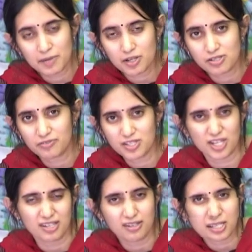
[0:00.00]
because of the
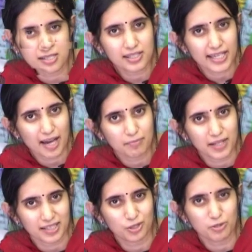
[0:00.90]
generational gap
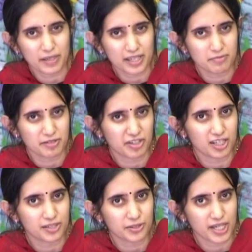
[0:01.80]
that could become
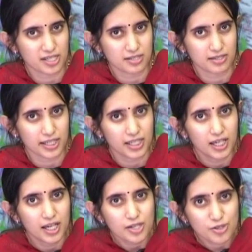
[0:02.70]
difficult occasionally.
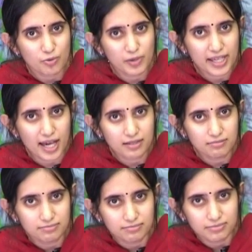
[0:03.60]
So we
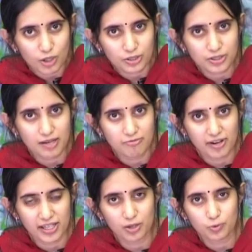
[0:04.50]
can talk to them,
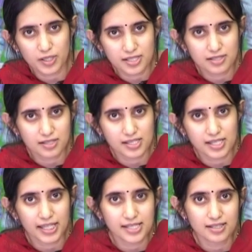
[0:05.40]
find out what's
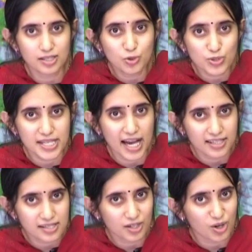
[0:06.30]
interesting and use
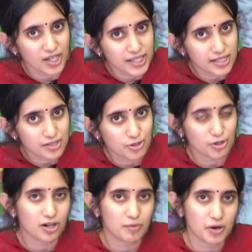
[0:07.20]
that as a context to
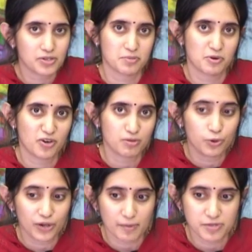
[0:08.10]
talk about some of our
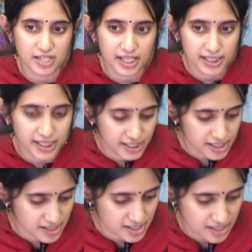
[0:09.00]
more abstract
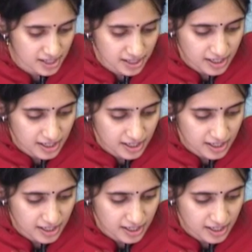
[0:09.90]
ideas.